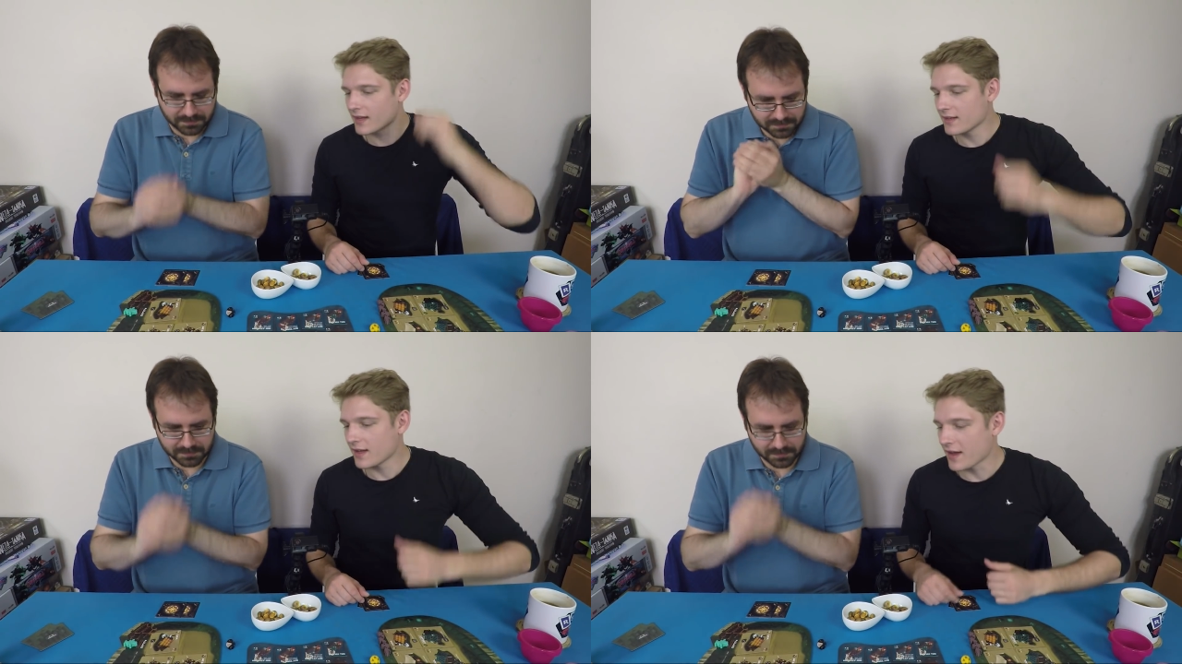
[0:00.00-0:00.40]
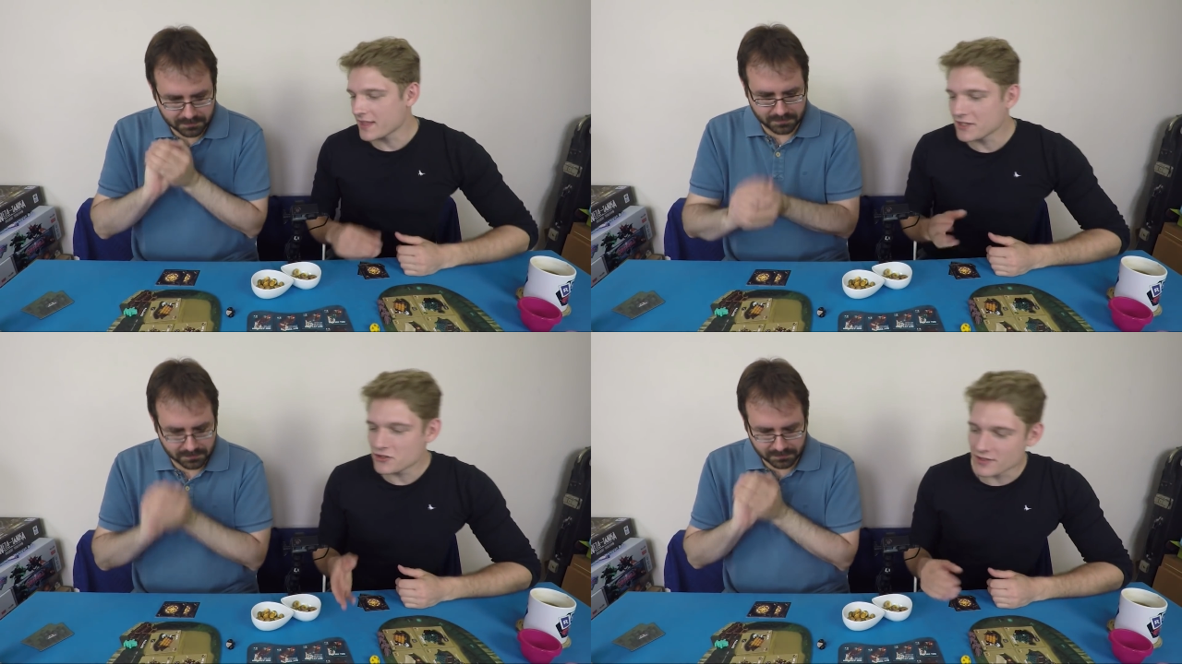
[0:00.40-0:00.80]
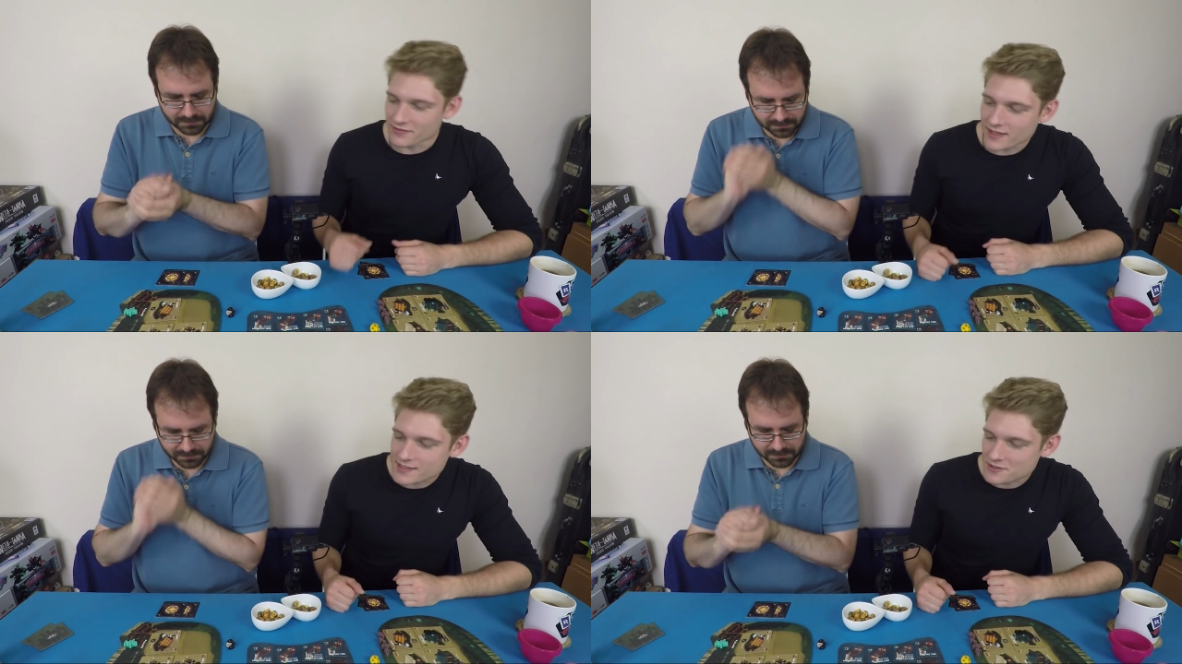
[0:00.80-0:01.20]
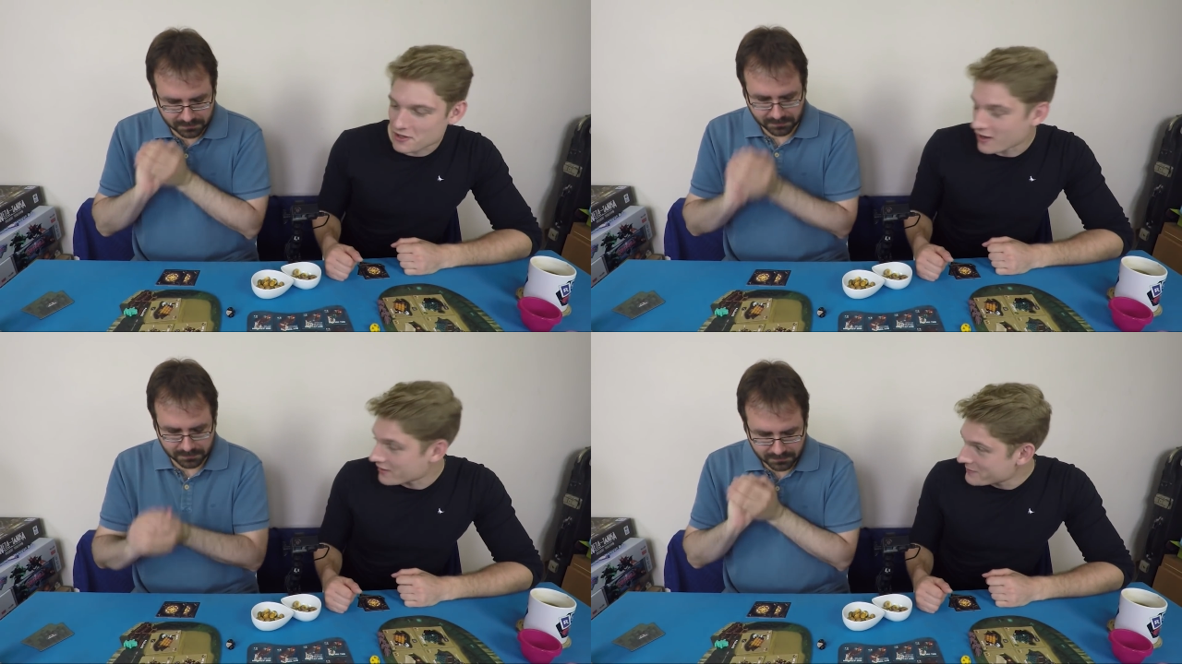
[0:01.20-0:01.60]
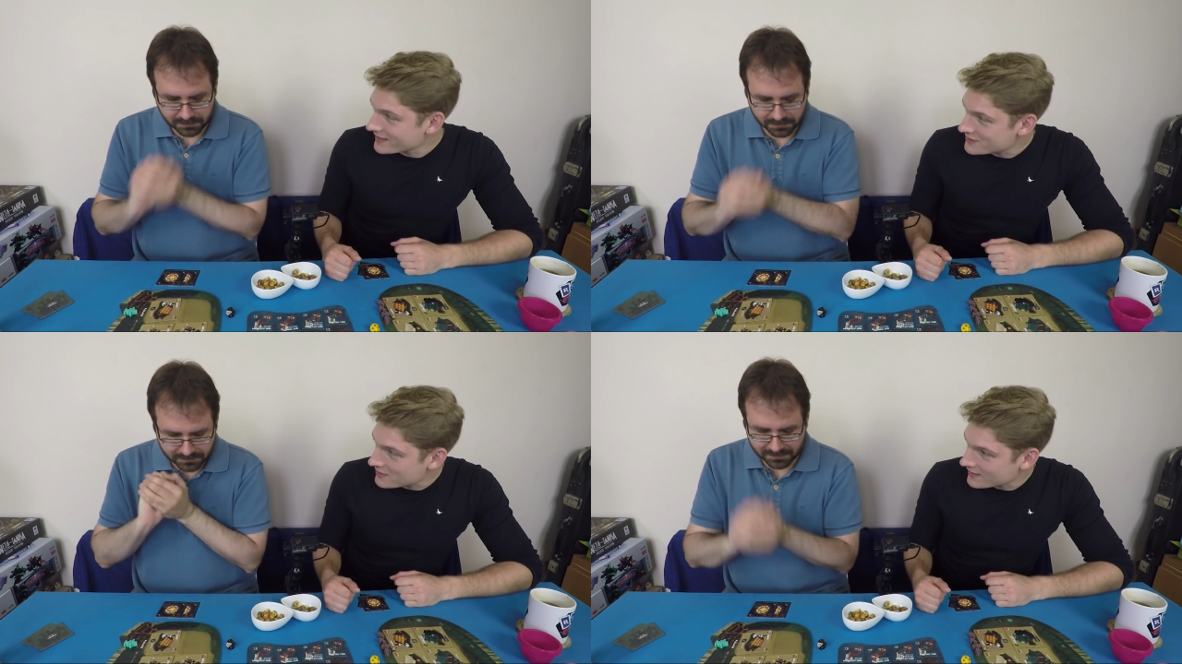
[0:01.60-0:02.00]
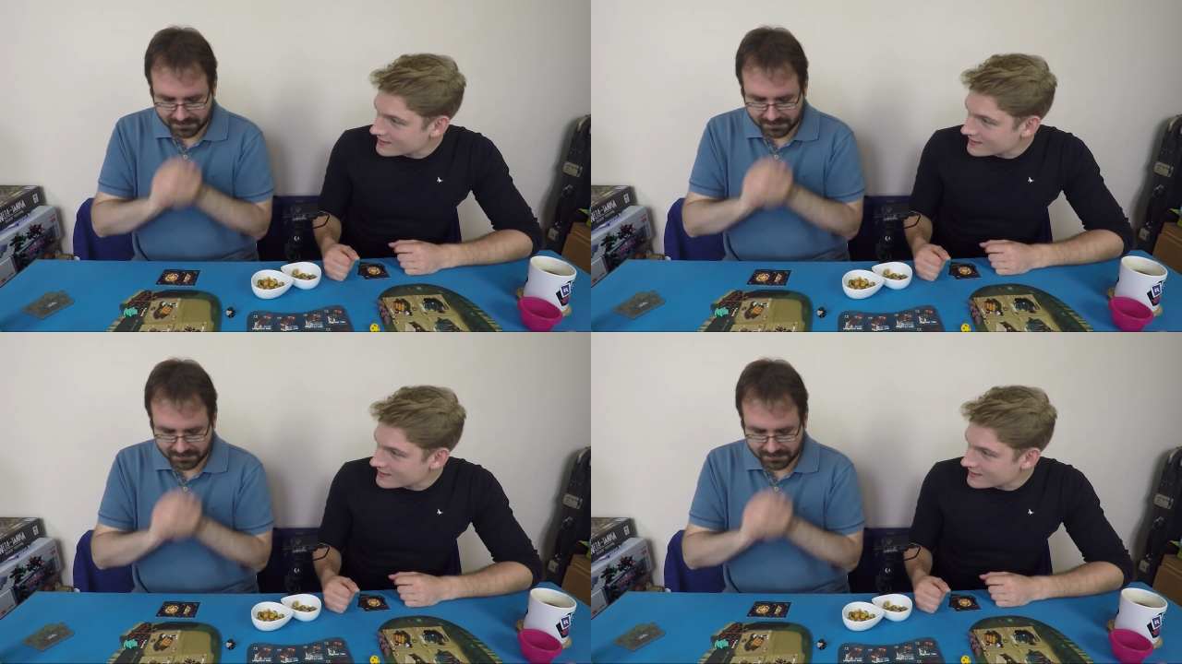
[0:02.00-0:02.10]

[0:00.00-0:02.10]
Speaker 1: Now, I think you should invest in your economy this round